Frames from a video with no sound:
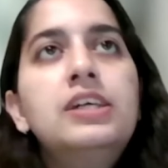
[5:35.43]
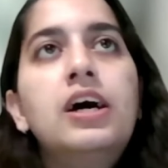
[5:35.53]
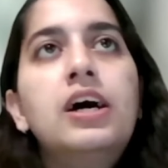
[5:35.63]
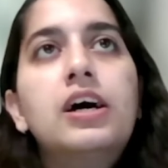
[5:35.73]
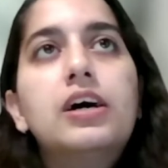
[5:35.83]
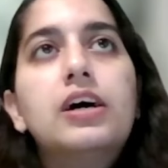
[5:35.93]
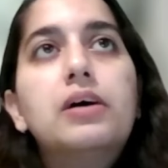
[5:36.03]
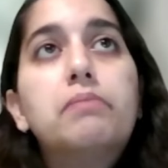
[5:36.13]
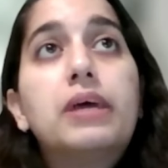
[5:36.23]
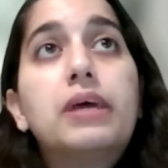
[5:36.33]

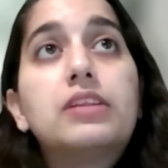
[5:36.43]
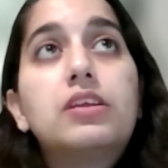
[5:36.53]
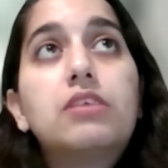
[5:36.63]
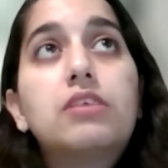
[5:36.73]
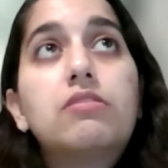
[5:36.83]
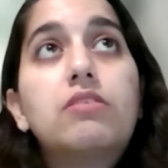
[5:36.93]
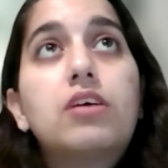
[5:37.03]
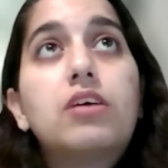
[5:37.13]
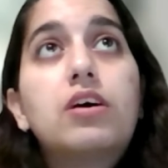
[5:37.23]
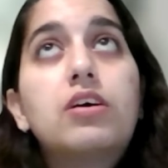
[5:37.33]
But
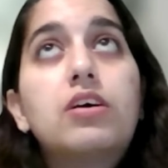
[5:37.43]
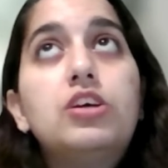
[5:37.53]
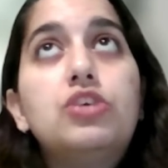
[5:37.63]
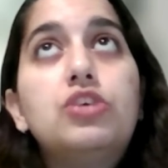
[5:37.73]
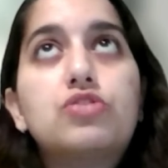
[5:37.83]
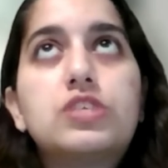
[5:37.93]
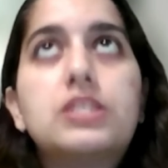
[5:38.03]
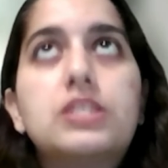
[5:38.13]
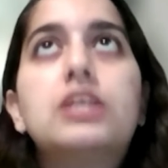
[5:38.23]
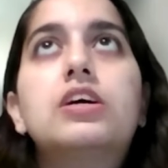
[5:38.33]
you
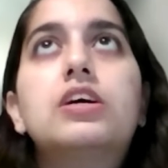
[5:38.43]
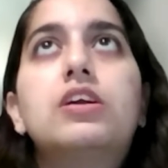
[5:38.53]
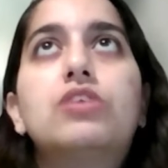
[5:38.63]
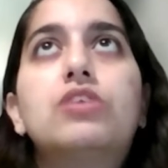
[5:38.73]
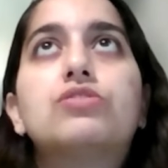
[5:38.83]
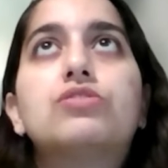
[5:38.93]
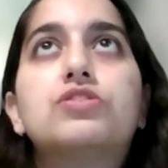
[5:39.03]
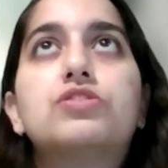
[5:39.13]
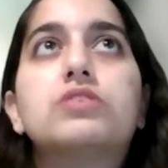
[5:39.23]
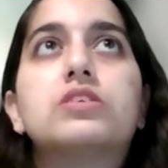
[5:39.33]
see a lot of
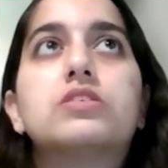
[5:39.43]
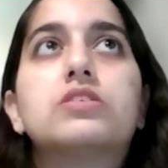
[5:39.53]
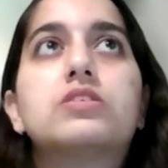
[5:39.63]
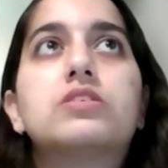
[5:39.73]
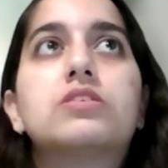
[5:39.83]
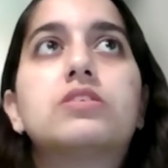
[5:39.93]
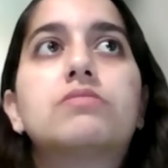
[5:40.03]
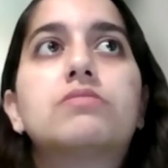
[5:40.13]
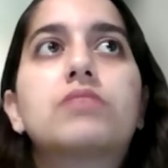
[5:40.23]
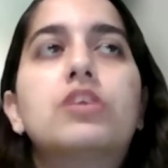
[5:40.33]
students,
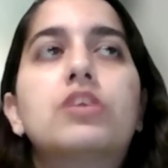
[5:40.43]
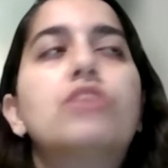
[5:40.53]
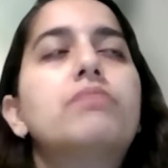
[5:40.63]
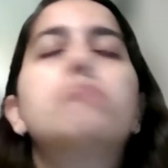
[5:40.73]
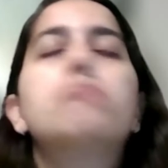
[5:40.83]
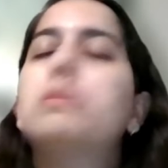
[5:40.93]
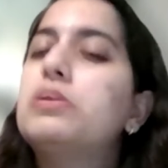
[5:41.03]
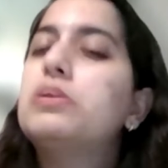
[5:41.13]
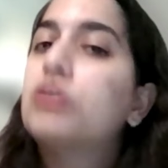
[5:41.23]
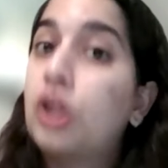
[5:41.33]
maybe not
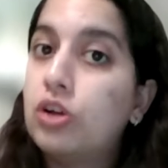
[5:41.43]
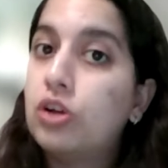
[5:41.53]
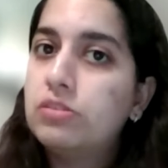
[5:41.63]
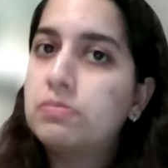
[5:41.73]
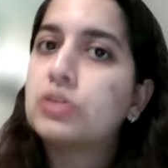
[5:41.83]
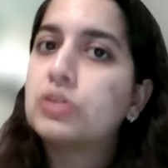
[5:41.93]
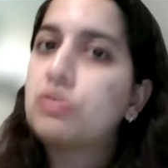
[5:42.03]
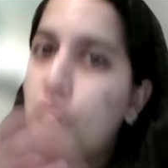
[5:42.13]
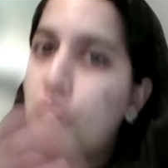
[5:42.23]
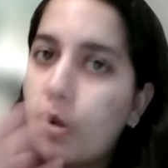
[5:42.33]
a lot, but
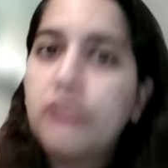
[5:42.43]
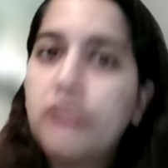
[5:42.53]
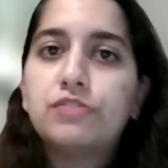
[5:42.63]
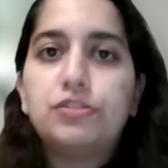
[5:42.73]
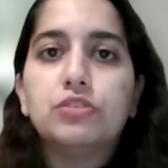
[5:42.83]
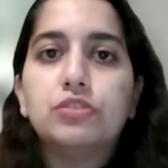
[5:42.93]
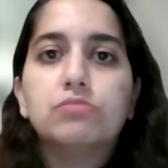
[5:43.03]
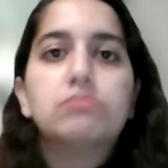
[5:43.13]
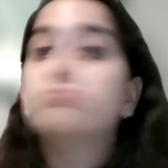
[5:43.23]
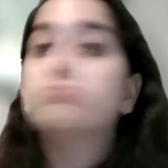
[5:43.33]
quite a few,
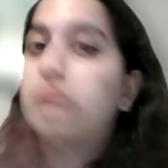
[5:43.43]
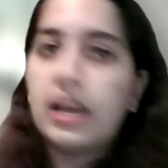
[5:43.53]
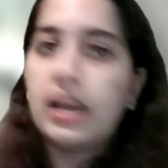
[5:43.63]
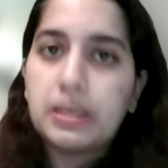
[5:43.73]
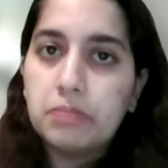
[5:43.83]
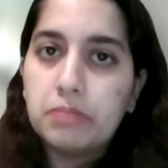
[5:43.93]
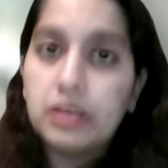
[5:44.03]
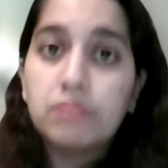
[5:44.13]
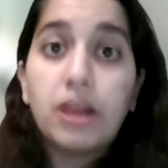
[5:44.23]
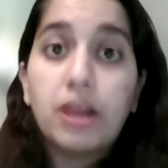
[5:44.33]
like me.
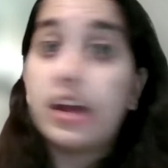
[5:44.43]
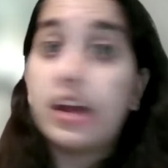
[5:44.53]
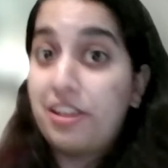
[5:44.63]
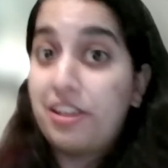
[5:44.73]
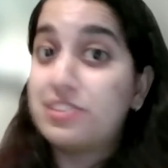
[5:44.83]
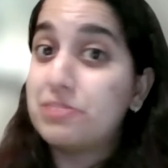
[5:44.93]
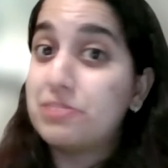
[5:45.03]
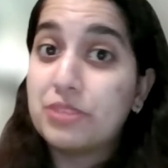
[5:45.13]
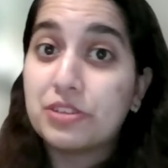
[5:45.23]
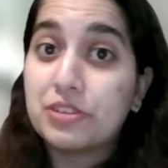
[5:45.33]
I had another
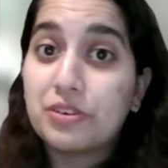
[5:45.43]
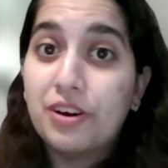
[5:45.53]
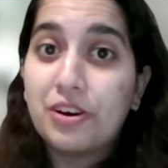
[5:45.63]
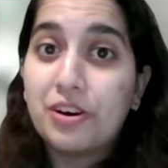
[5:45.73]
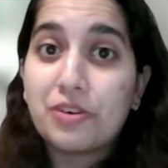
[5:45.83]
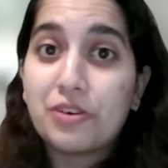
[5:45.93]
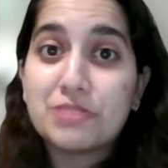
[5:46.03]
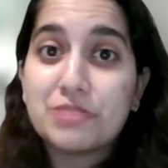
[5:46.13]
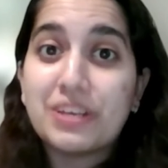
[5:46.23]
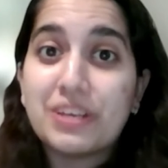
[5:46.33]
Cypriot course
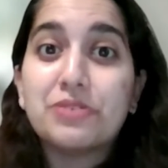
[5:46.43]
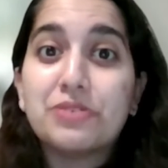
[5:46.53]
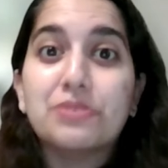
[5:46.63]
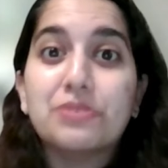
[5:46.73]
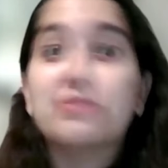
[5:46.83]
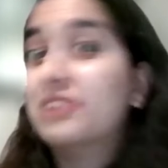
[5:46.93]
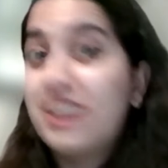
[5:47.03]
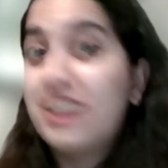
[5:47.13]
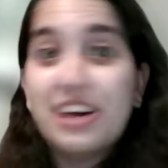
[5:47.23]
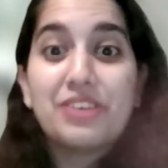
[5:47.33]
mate who
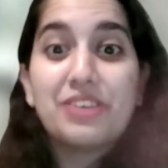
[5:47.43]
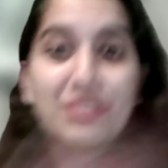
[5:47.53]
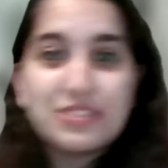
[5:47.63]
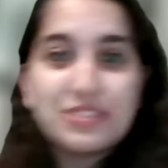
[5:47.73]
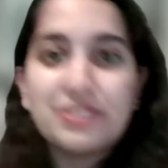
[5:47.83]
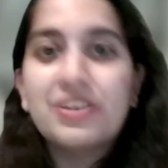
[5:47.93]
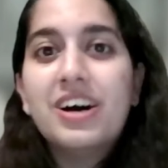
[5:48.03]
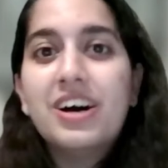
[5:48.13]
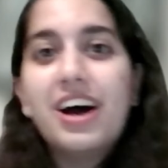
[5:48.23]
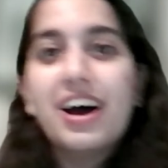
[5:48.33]
had also
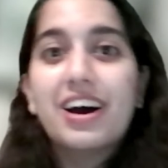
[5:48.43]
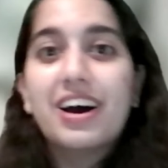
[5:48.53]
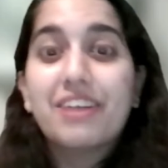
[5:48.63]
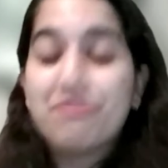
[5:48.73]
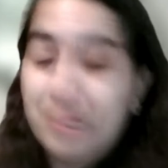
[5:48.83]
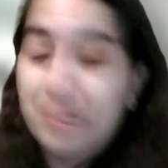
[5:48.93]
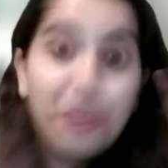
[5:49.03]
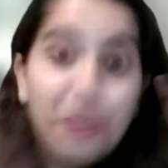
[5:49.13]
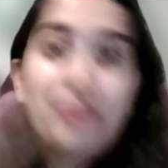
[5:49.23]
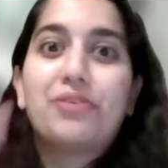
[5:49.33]
gone
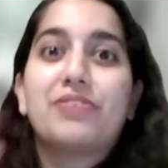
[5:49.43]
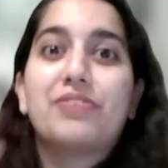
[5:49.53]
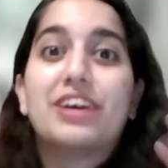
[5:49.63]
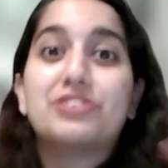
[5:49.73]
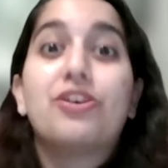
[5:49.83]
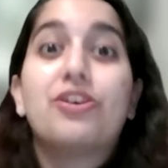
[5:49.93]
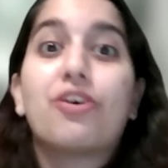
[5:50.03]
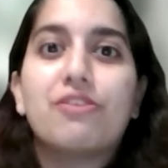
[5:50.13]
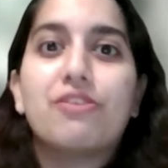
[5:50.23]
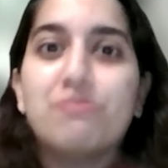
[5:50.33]
through that shock
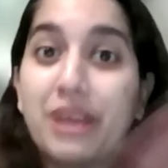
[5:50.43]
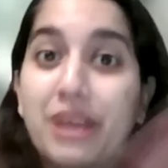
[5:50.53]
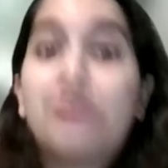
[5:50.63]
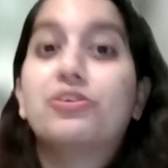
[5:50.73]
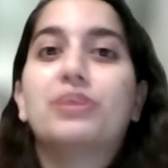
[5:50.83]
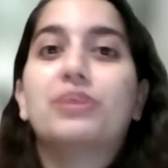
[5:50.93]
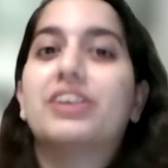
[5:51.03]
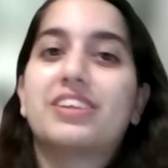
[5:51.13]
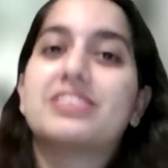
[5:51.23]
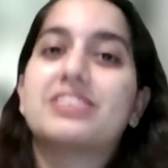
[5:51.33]
of, my God, we learned
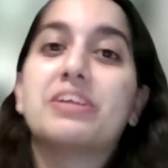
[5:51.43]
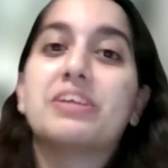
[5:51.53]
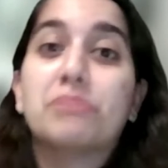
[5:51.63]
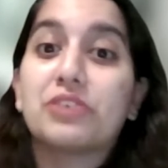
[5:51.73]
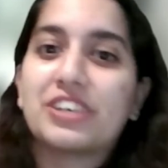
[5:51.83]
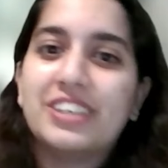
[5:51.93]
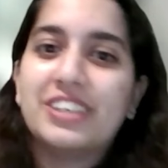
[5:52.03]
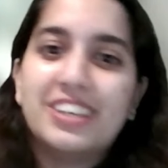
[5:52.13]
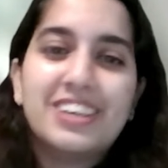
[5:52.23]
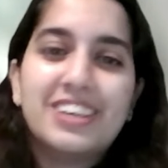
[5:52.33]
this in a book.
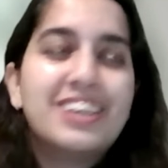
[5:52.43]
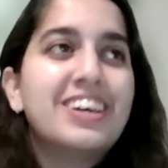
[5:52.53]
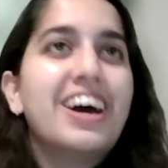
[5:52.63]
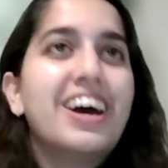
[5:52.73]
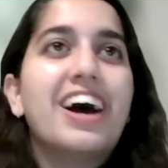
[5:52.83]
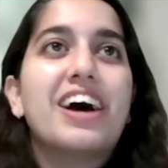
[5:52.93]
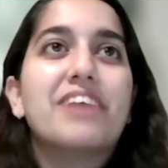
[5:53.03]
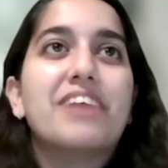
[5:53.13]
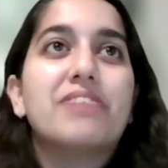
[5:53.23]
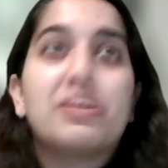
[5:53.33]

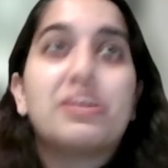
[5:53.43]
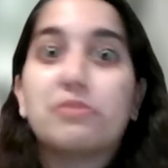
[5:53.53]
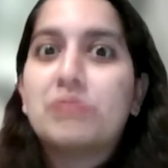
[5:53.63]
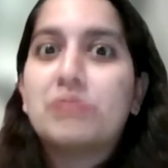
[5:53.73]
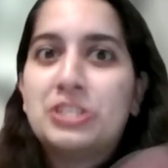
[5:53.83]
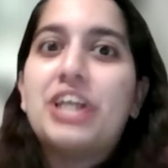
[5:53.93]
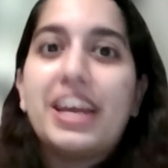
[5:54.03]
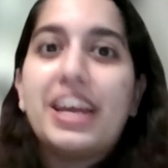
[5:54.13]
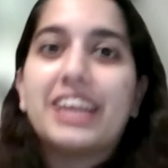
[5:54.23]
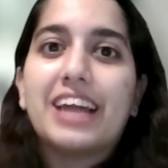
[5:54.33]
And we were
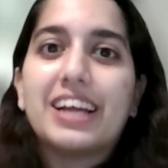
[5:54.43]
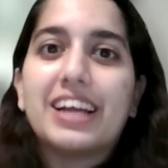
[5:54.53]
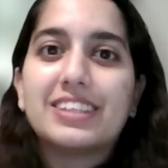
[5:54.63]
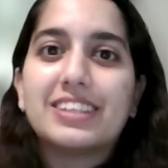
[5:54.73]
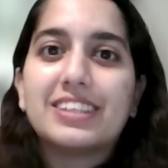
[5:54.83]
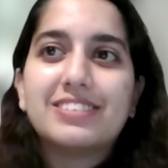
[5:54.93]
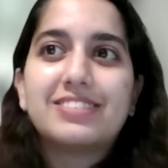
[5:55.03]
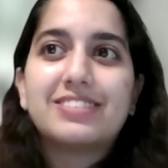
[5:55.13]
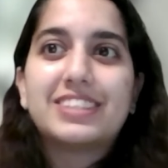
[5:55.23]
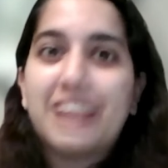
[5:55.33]
sharing that.
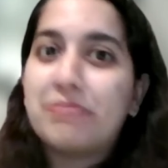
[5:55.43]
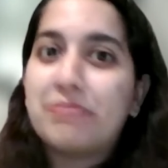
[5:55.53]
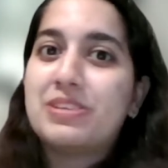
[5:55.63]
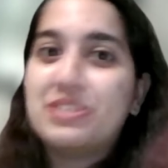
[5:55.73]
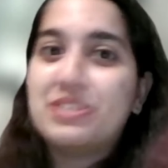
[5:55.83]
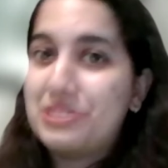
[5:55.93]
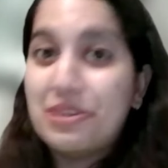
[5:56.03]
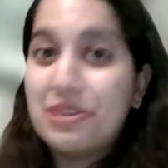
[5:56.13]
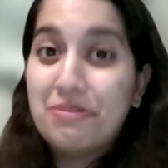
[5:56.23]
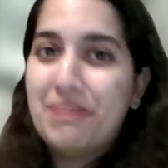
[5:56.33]
Cyprus is so
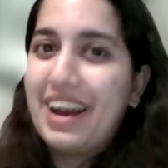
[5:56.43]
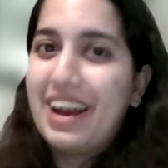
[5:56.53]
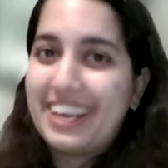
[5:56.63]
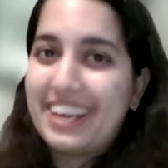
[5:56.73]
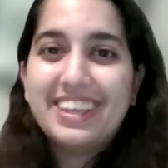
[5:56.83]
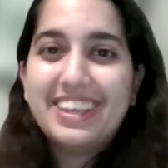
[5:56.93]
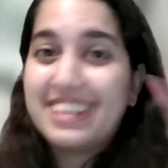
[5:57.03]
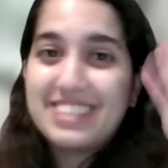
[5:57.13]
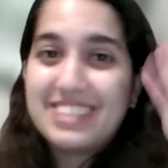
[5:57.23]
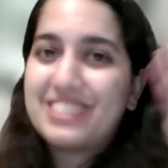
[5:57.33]
back.
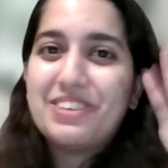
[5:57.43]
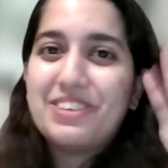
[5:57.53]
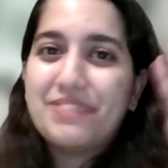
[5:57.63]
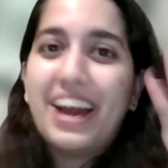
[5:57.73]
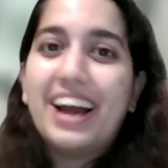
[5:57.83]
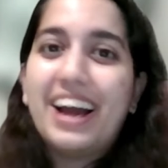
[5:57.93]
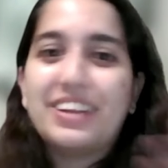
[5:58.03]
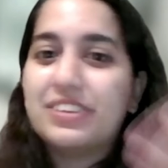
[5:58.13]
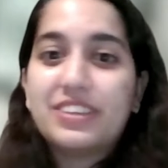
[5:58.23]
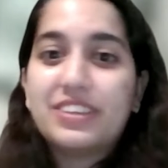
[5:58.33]
This is so behind. You
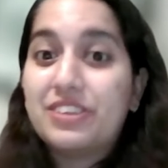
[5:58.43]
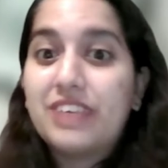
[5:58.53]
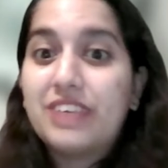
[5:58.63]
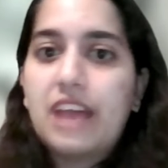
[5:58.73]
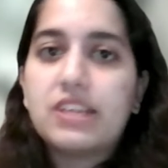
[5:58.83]
don't have that.